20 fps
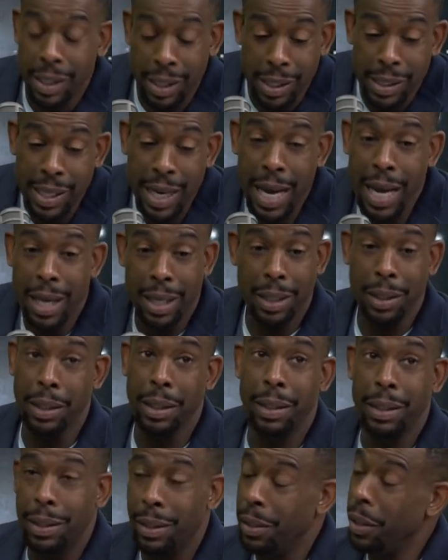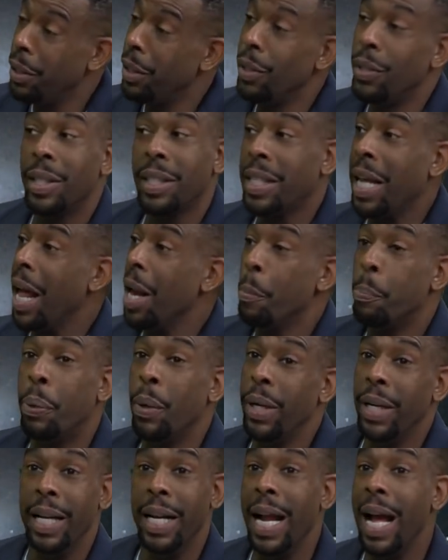Exactly. You know, you're just kind of
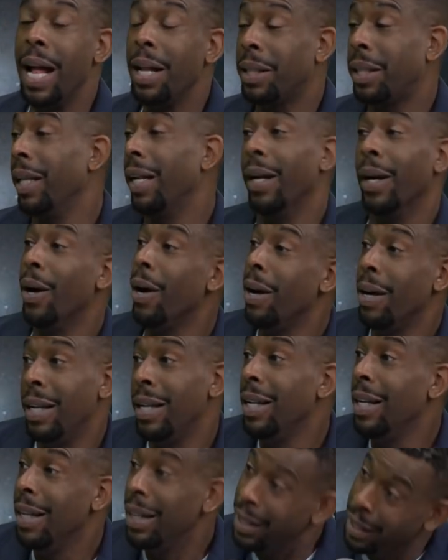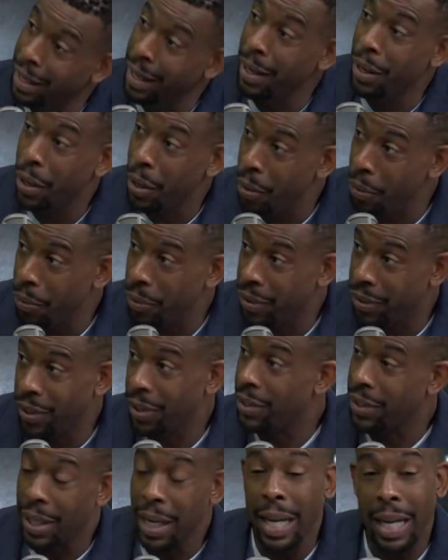putting it out there. There, you know,
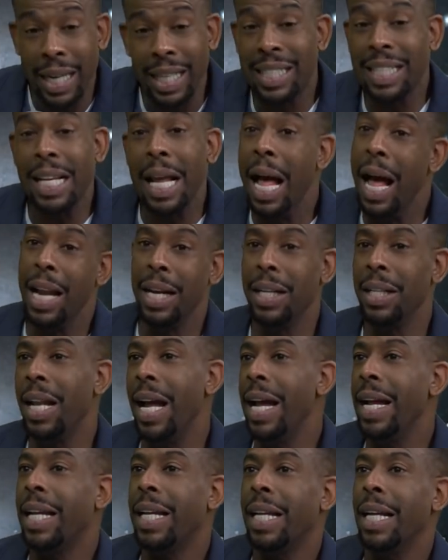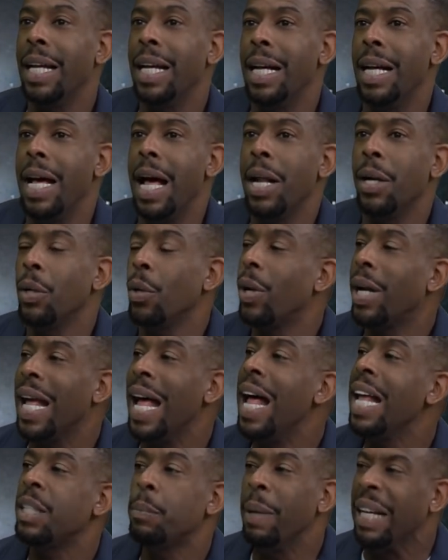just it's kind of like uh, I don't know,
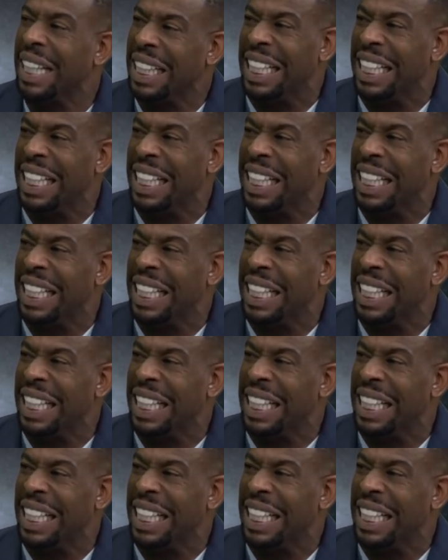cosmic